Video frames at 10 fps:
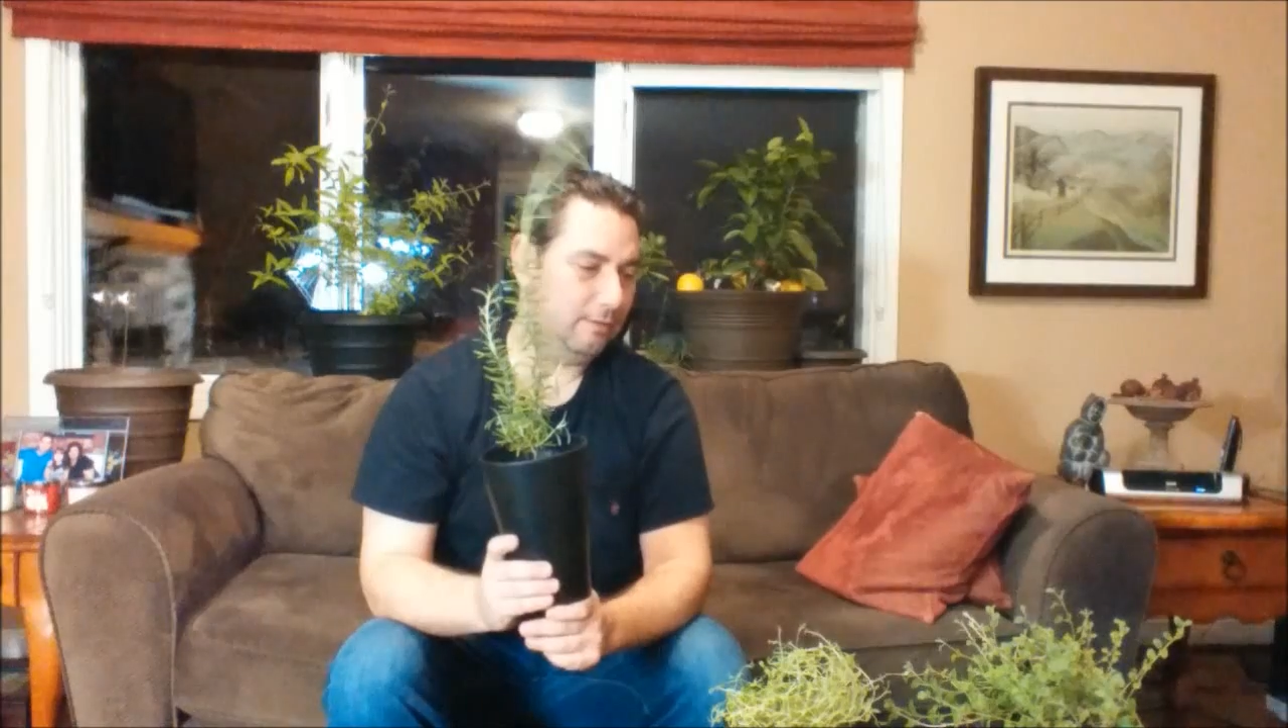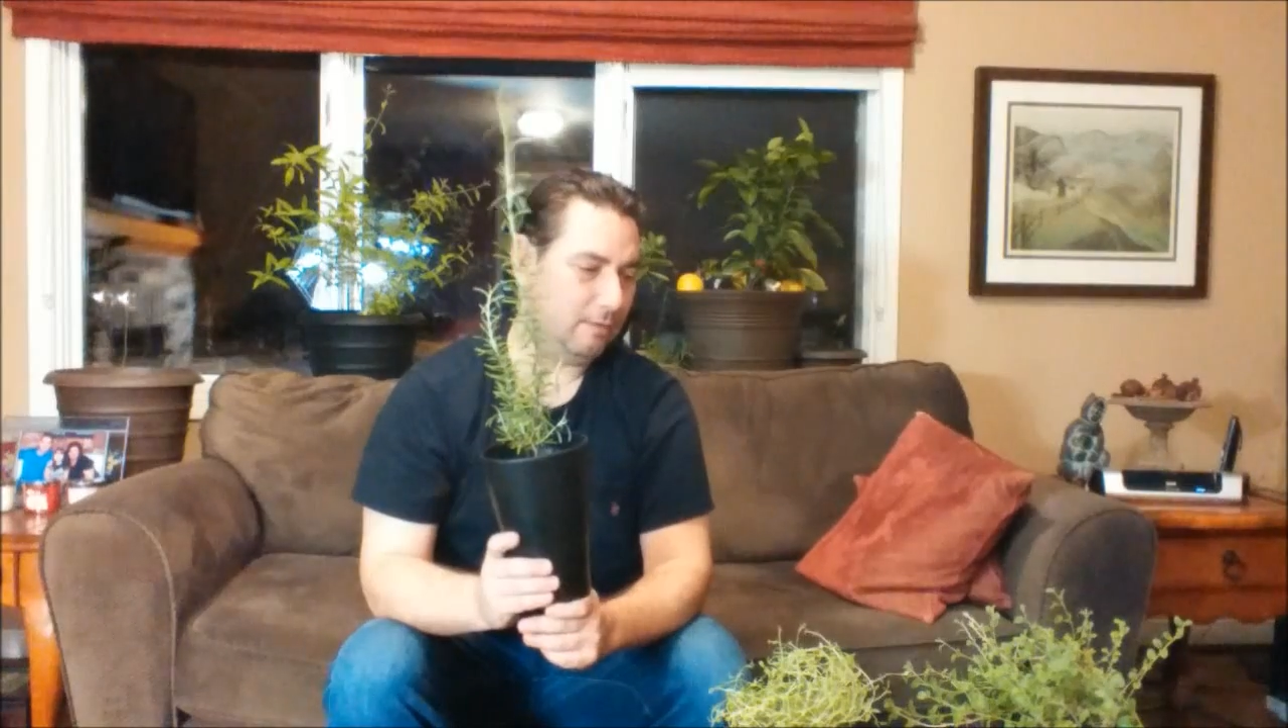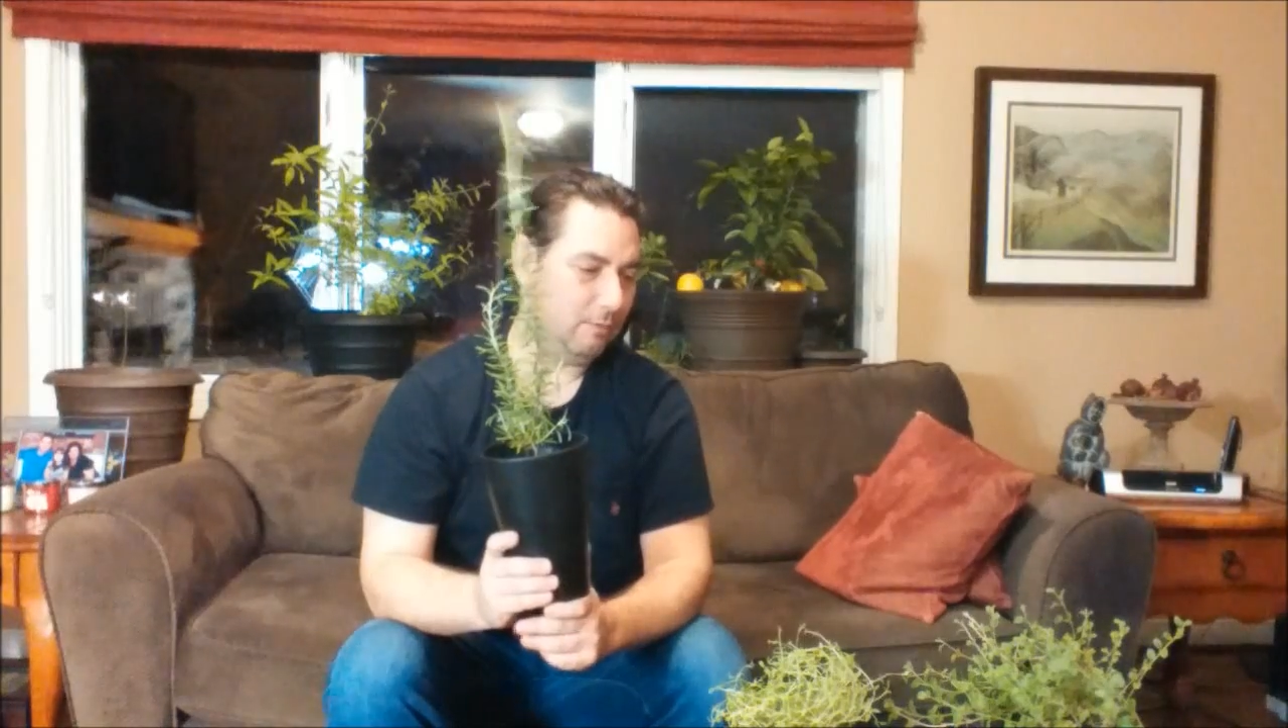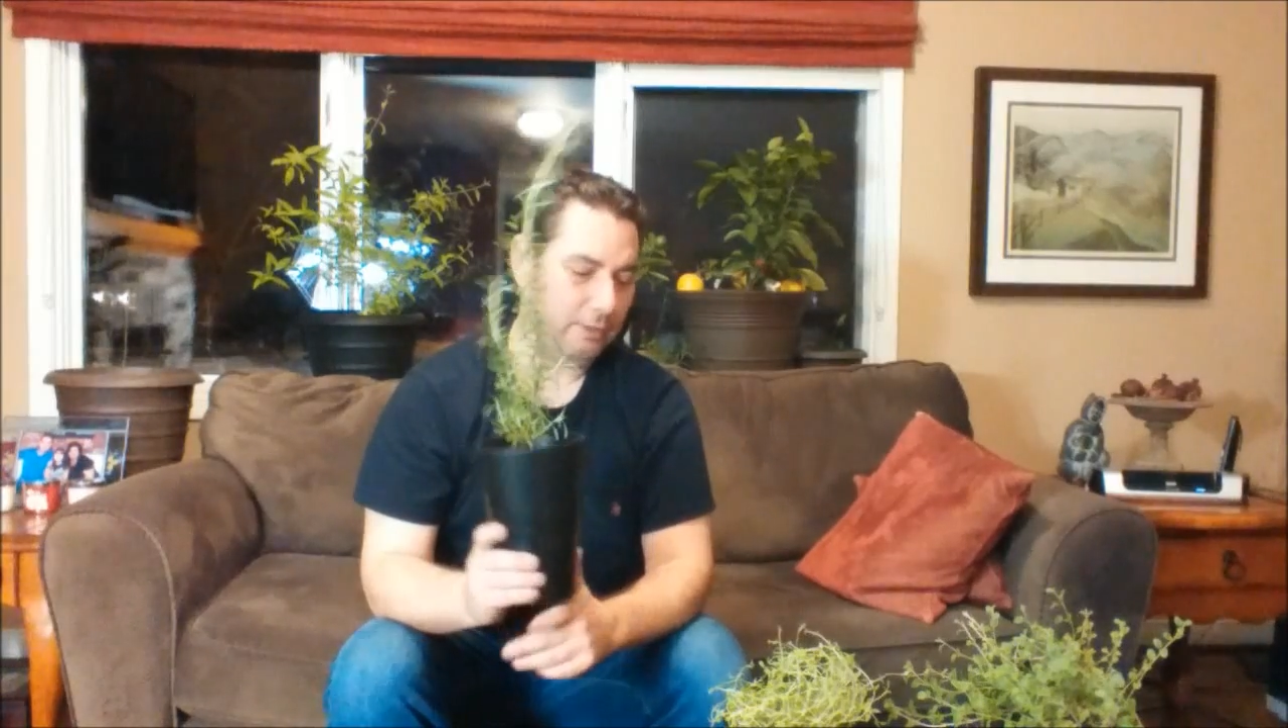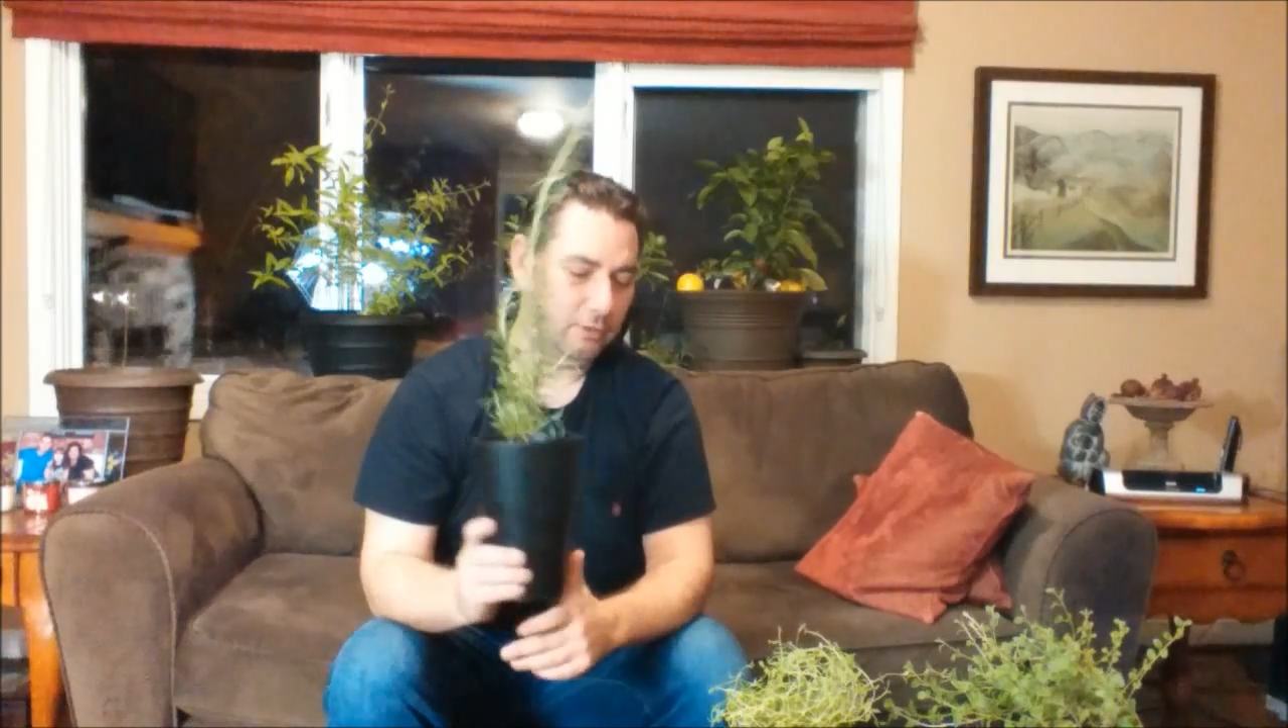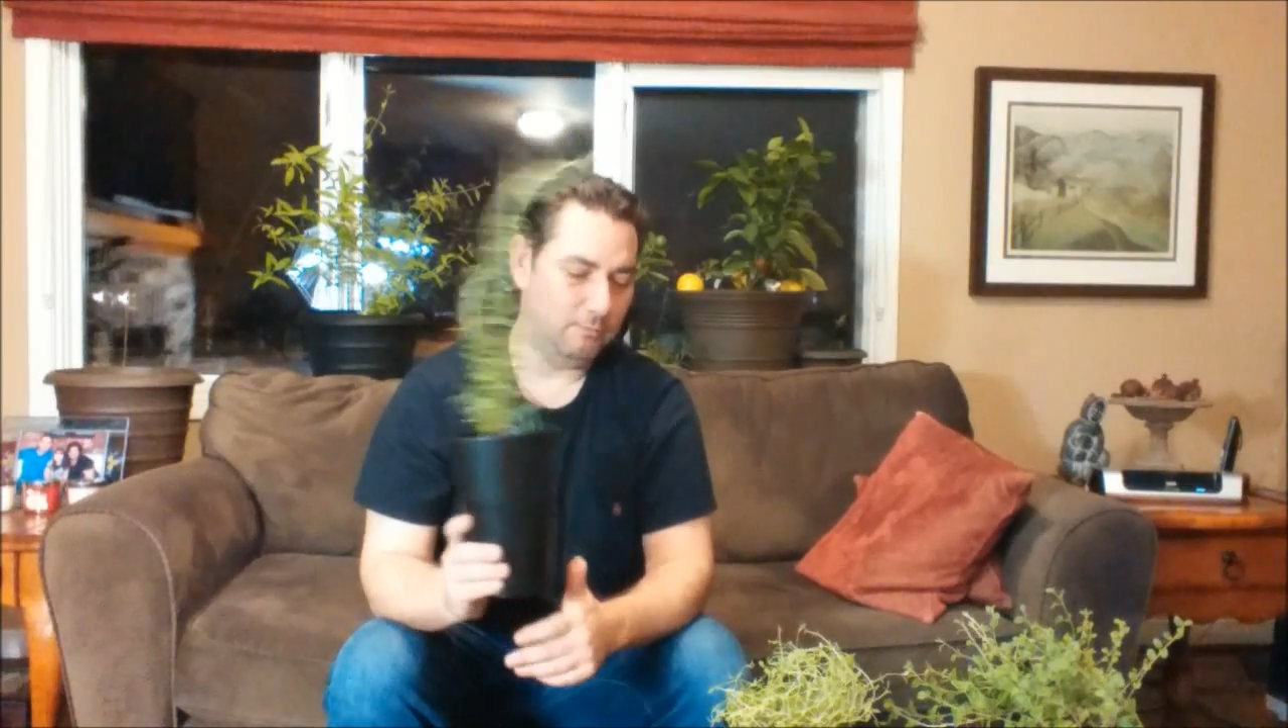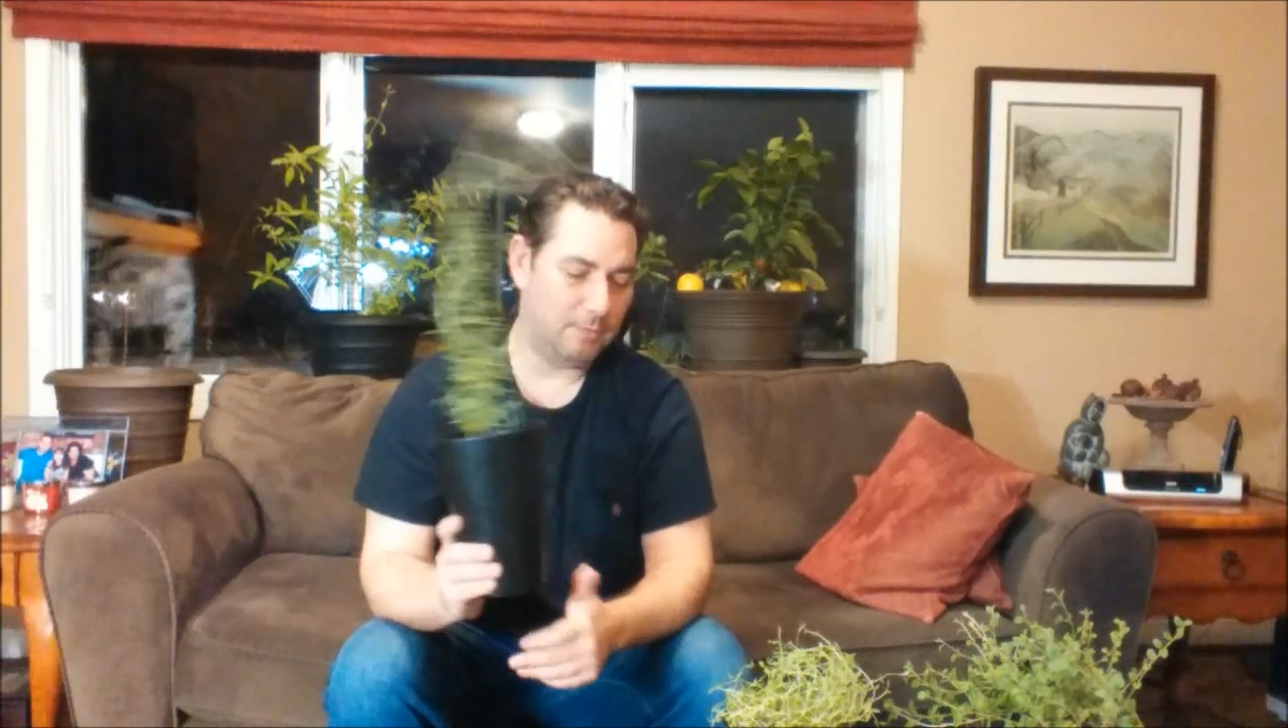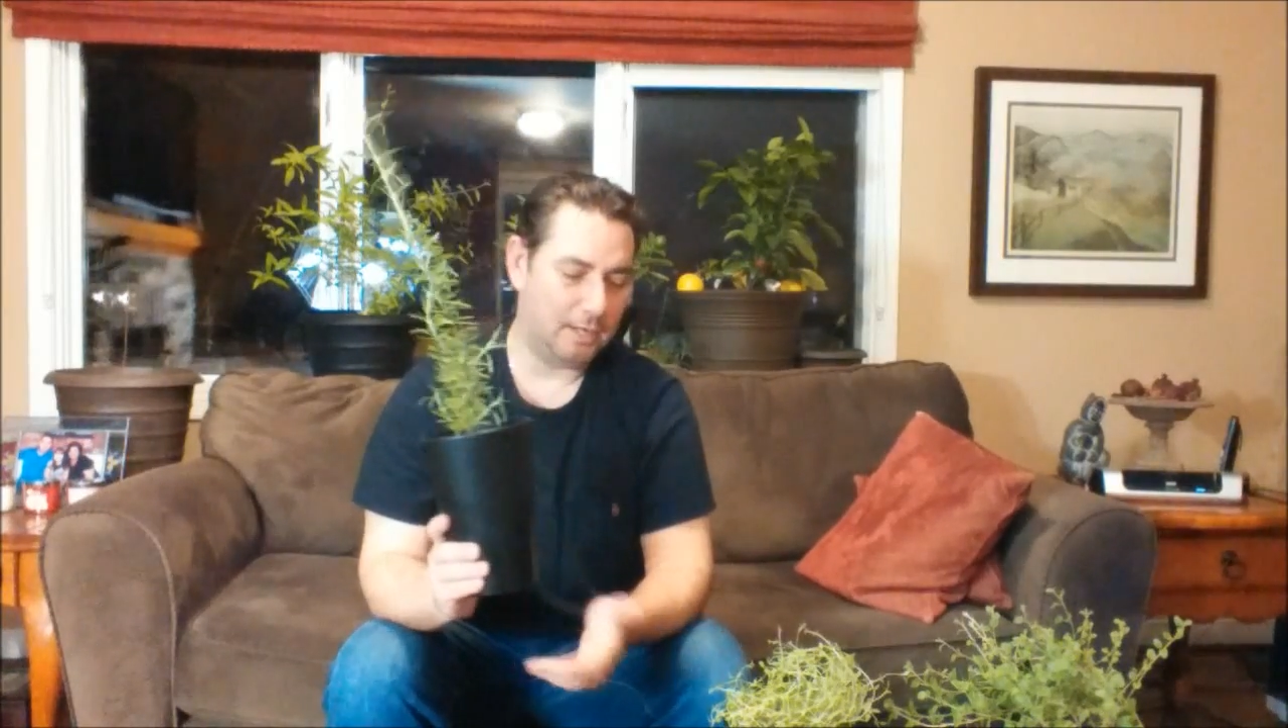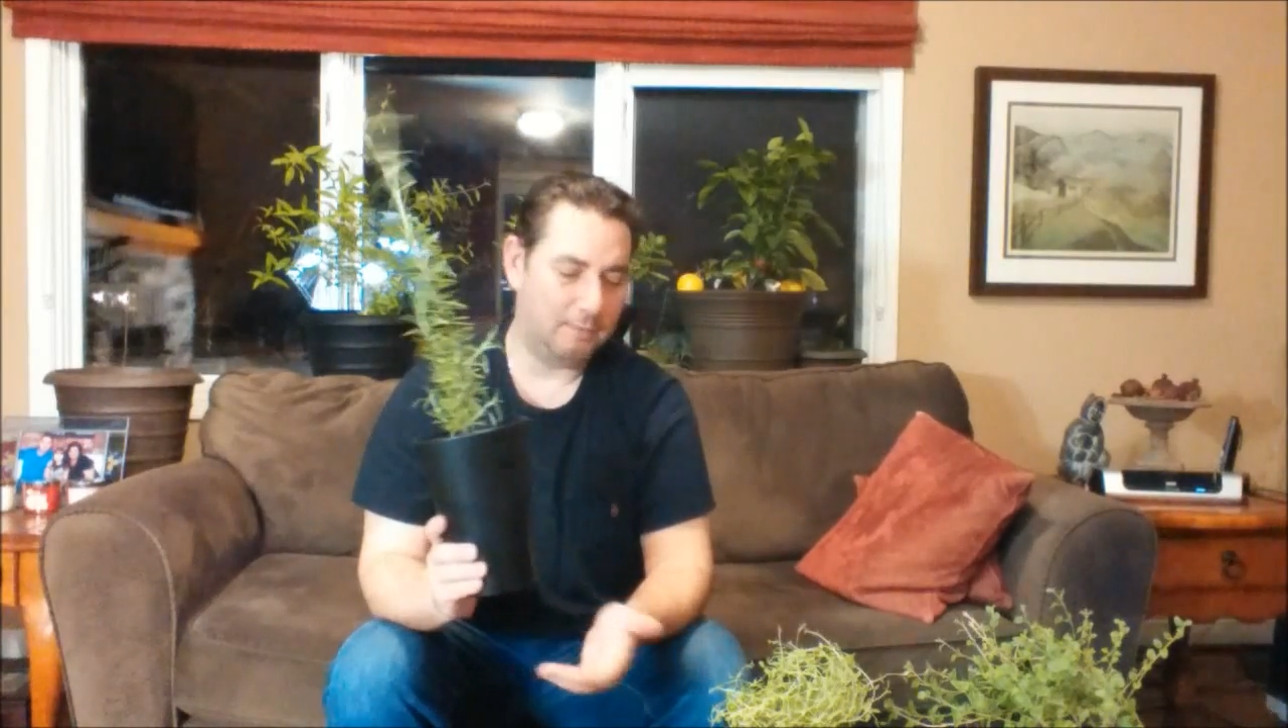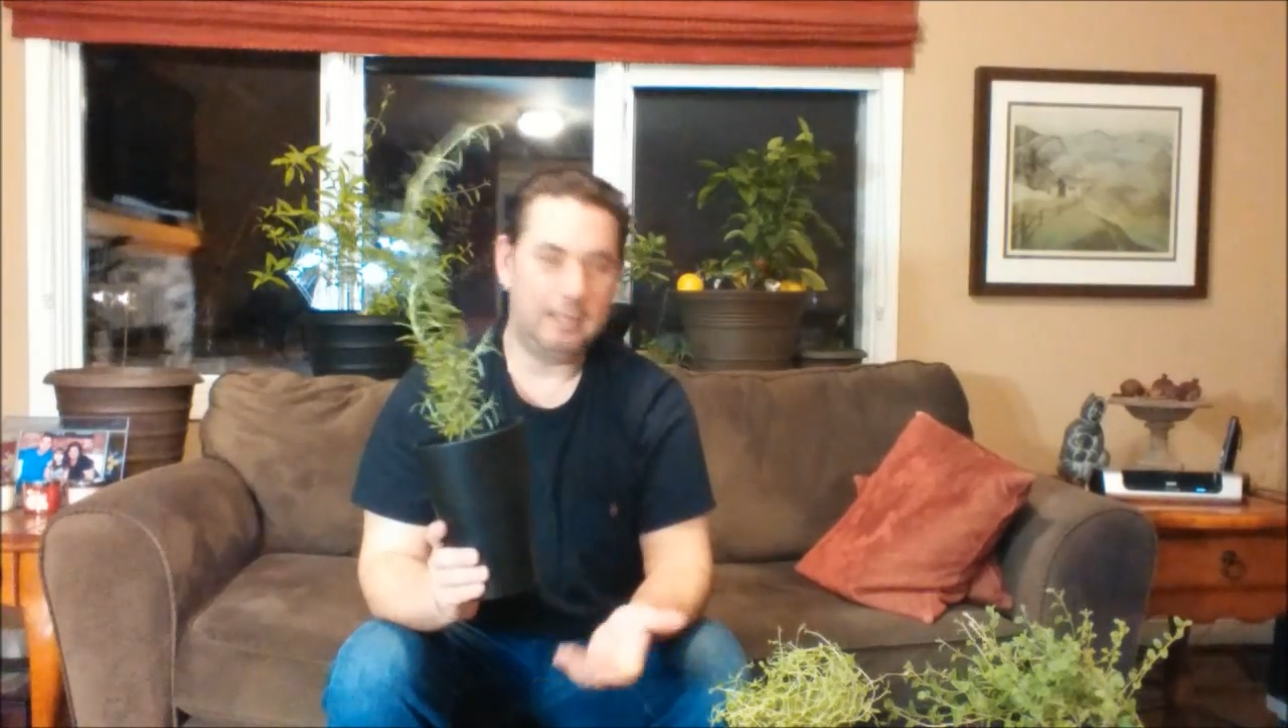they really don't mind